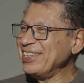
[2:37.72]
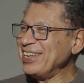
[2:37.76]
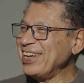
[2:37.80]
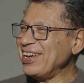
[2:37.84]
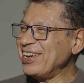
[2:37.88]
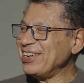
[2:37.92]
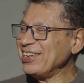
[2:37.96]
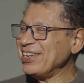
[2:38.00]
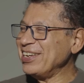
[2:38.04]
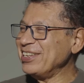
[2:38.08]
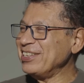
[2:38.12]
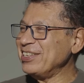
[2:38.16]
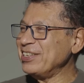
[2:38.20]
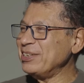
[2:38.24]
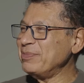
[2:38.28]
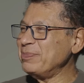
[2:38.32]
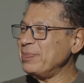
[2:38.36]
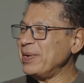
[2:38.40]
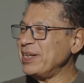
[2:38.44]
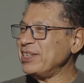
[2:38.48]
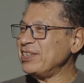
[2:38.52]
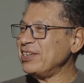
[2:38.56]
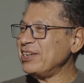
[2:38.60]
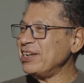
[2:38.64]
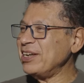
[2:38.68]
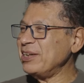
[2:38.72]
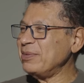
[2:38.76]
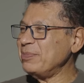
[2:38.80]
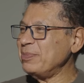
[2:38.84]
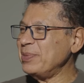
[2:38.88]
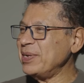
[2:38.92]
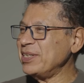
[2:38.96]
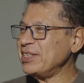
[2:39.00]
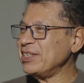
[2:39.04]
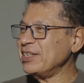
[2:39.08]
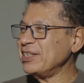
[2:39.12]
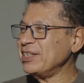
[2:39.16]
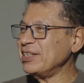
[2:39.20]
They are getting better and
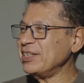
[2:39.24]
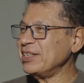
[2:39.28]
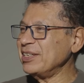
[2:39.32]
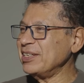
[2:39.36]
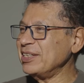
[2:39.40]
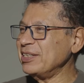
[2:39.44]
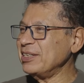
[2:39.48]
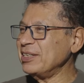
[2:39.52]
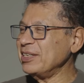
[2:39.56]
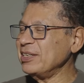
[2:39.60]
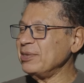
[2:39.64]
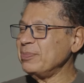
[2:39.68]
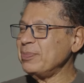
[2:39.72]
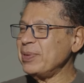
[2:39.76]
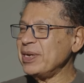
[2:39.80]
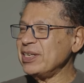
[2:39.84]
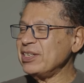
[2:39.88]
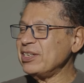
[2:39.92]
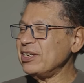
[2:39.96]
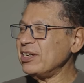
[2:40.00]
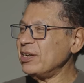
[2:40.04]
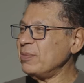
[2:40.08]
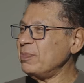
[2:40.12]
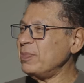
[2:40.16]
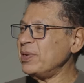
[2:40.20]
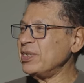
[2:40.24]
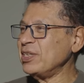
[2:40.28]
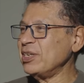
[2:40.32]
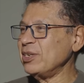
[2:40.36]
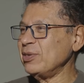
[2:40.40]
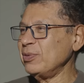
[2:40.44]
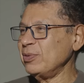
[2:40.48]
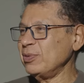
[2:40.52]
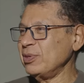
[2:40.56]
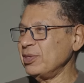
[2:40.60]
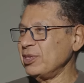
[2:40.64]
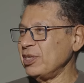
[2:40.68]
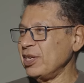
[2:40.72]
better, better and better
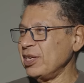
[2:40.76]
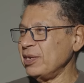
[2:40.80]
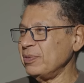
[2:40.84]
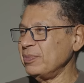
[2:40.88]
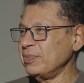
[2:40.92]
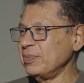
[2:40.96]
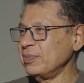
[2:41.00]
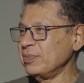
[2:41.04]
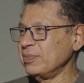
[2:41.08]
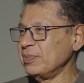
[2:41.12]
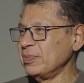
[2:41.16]
all the time.